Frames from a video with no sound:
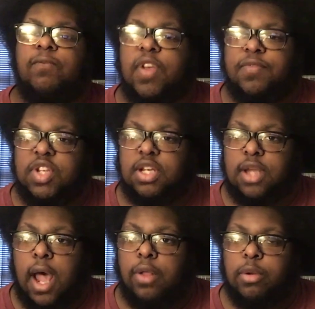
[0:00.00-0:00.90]

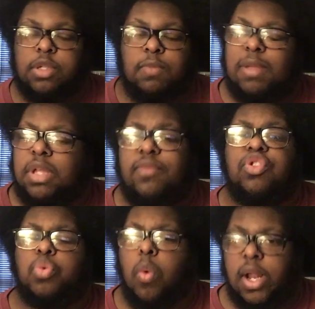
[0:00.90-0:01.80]
$15, maybe even
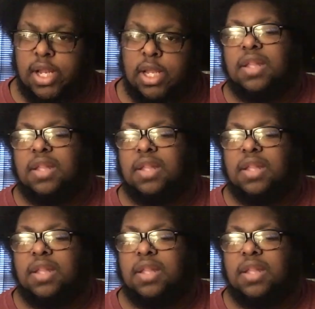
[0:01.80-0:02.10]
20.